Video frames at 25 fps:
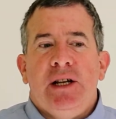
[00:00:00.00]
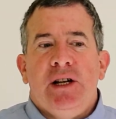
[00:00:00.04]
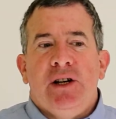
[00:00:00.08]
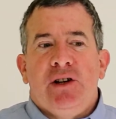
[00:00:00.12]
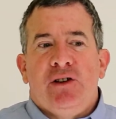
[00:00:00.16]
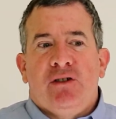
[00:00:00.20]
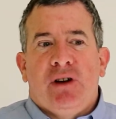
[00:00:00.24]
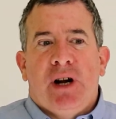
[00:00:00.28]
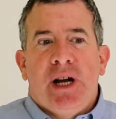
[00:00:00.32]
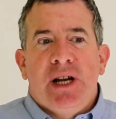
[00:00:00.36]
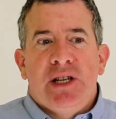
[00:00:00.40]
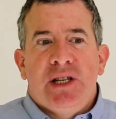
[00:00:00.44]
you
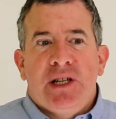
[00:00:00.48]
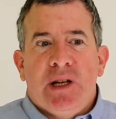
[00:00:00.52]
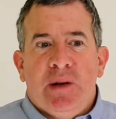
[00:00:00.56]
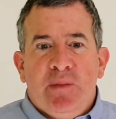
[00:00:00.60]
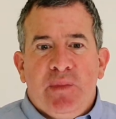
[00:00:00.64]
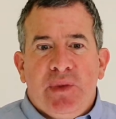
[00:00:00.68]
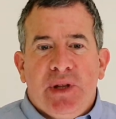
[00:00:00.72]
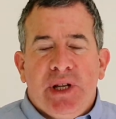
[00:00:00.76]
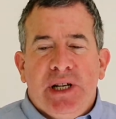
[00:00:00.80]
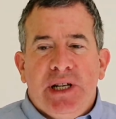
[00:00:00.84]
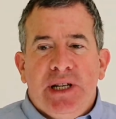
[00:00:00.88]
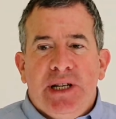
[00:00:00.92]
try
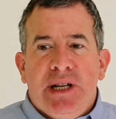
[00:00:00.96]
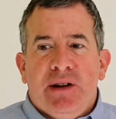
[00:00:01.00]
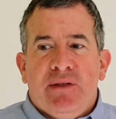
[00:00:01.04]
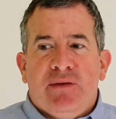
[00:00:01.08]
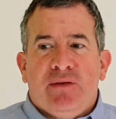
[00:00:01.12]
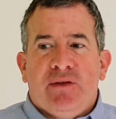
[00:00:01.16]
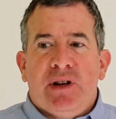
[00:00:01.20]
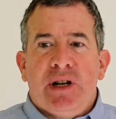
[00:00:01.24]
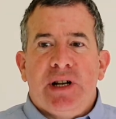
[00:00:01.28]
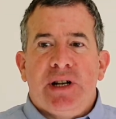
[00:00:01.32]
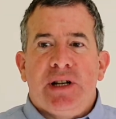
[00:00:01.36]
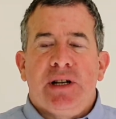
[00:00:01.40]
something
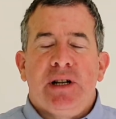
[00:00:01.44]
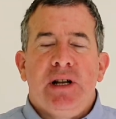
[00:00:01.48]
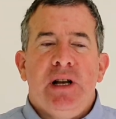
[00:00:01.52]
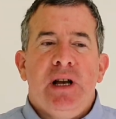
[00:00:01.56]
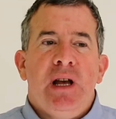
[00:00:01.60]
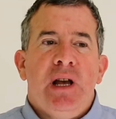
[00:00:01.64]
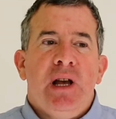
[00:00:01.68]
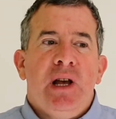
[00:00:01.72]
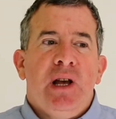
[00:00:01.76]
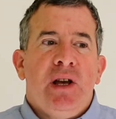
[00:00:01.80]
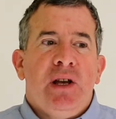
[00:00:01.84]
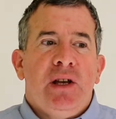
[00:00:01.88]
different.
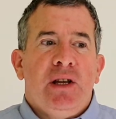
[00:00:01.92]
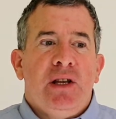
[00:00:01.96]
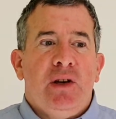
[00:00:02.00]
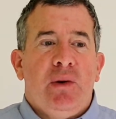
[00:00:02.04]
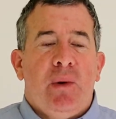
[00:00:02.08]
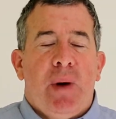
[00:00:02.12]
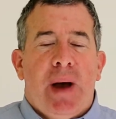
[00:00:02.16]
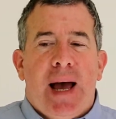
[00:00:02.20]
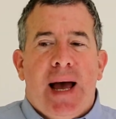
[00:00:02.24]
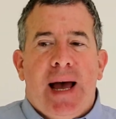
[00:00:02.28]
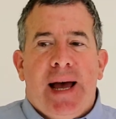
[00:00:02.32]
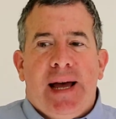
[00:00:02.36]

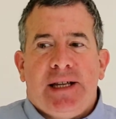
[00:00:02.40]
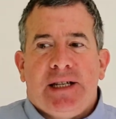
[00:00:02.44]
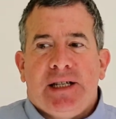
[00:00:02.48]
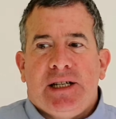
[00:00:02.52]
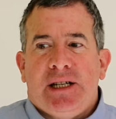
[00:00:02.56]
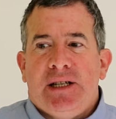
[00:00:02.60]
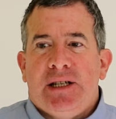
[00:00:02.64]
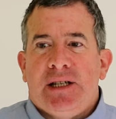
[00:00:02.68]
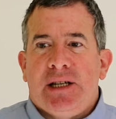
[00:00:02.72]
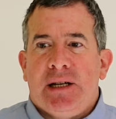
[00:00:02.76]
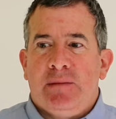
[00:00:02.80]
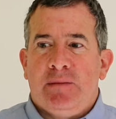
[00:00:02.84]
You
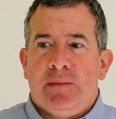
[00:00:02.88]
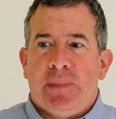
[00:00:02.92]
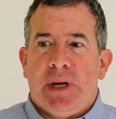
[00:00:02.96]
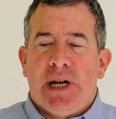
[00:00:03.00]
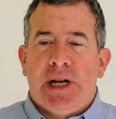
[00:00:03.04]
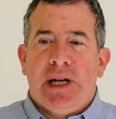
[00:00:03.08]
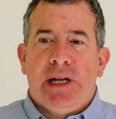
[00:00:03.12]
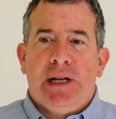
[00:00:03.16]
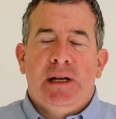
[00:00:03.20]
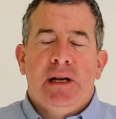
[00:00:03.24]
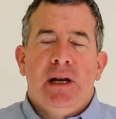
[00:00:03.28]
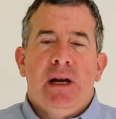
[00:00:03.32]
ask
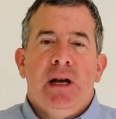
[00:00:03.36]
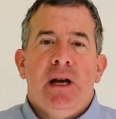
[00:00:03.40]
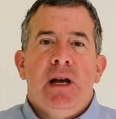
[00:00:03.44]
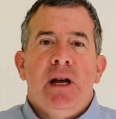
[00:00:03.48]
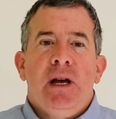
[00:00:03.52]
somebody.